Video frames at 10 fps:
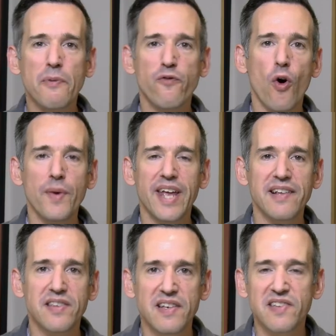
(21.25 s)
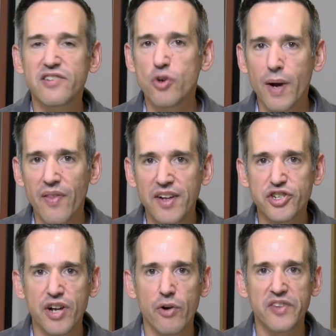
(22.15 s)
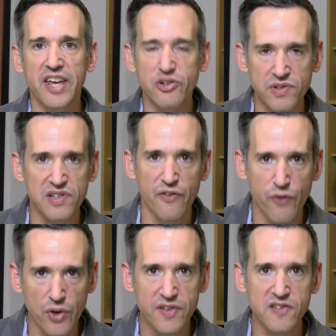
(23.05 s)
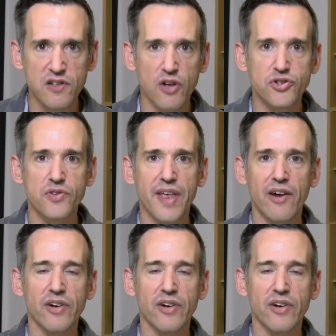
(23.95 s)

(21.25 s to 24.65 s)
before we get to this, I do want to let you know in the interest of full disclosure that